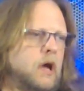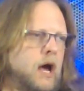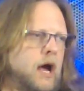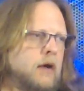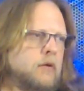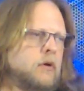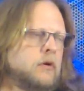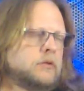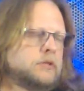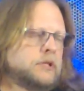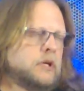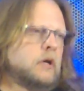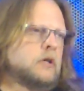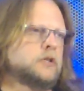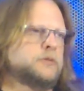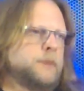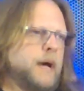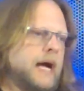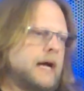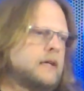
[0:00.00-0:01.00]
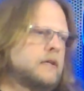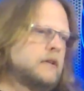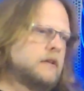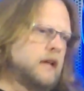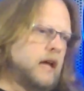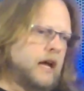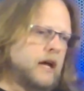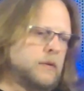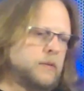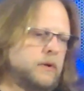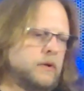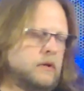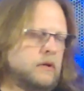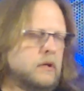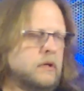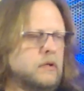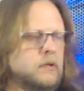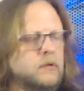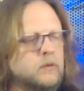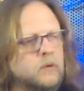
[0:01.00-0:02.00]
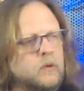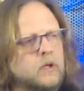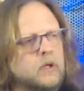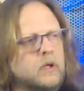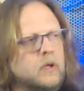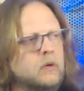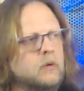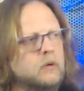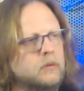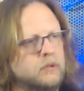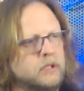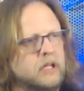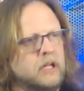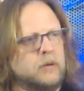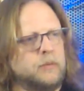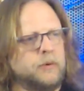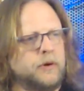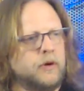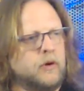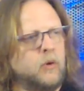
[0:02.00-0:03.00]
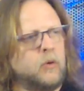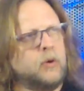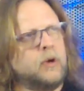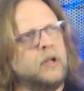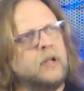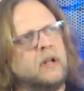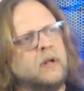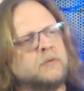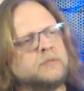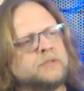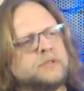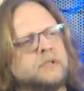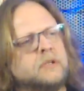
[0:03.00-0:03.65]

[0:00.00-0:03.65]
I wrote songs back in the day, and we would get them recorded, and I